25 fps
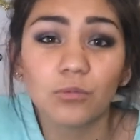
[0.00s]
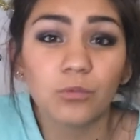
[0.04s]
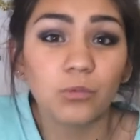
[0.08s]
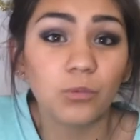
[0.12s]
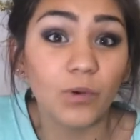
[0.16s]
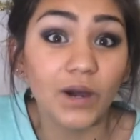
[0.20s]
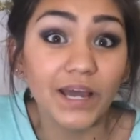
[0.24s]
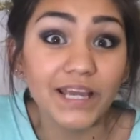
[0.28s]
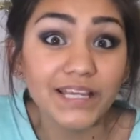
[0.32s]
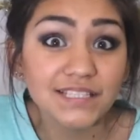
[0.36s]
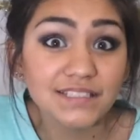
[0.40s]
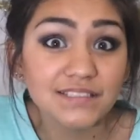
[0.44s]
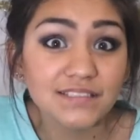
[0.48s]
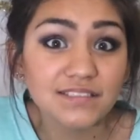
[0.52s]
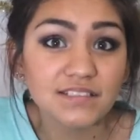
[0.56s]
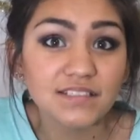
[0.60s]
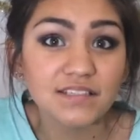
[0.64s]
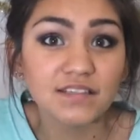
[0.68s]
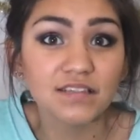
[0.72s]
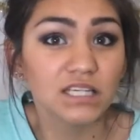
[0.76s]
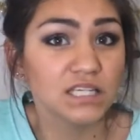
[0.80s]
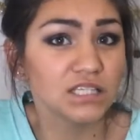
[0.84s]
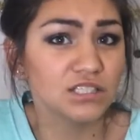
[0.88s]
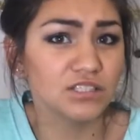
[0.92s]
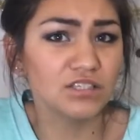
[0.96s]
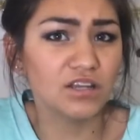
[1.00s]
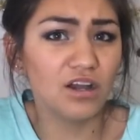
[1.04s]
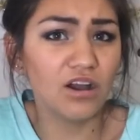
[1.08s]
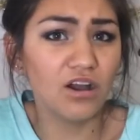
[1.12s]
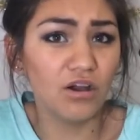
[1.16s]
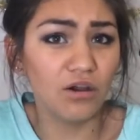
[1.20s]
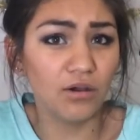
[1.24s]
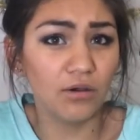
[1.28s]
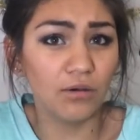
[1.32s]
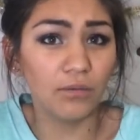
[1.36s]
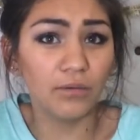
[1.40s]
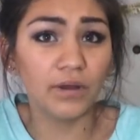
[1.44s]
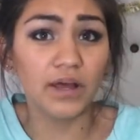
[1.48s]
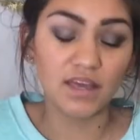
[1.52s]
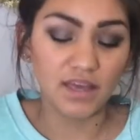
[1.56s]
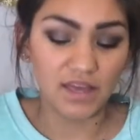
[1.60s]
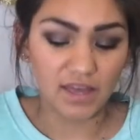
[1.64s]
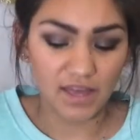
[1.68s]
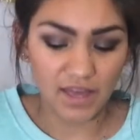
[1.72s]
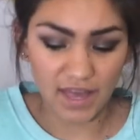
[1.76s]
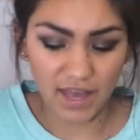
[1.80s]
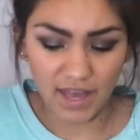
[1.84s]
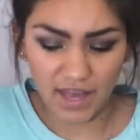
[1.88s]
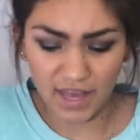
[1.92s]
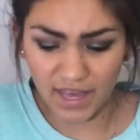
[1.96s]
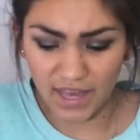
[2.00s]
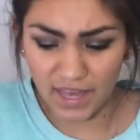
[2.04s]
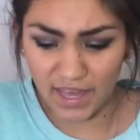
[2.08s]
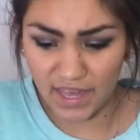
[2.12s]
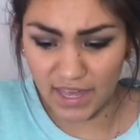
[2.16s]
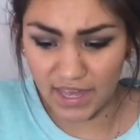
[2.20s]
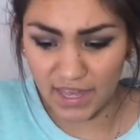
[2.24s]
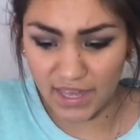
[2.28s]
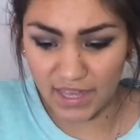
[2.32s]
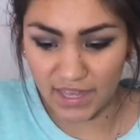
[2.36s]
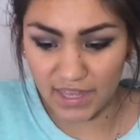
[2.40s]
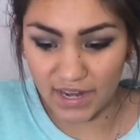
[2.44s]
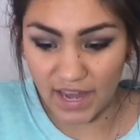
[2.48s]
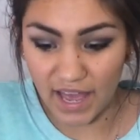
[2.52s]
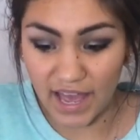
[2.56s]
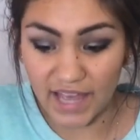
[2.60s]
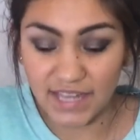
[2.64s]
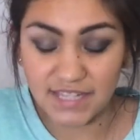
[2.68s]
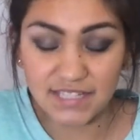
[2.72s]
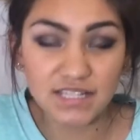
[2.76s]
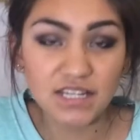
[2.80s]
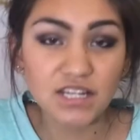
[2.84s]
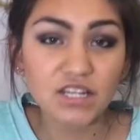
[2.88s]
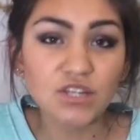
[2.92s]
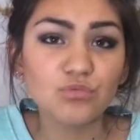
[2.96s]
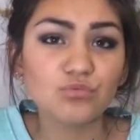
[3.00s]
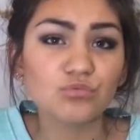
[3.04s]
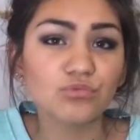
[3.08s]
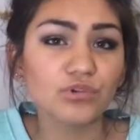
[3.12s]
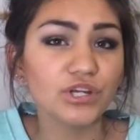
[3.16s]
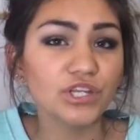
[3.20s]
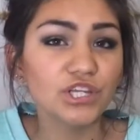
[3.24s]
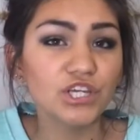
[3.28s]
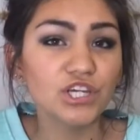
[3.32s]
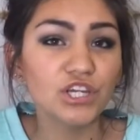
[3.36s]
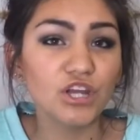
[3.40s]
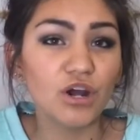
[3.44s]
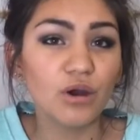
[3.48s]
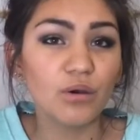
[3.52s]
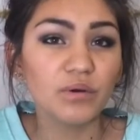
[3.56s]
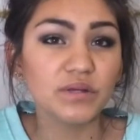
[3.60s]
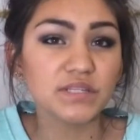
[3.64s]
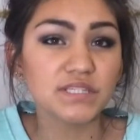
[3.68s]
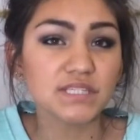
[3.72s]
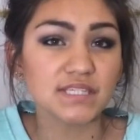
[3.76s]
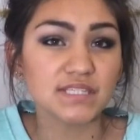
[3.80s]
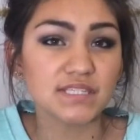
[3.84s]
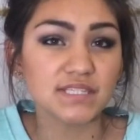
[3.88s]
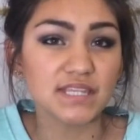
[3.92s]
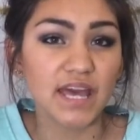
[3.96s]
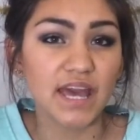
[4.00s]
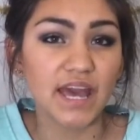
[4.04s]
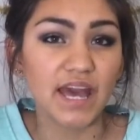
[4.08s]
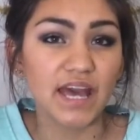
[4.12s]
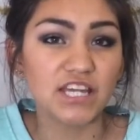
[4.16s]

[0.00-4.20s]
what? No. And I didn't really know what to say.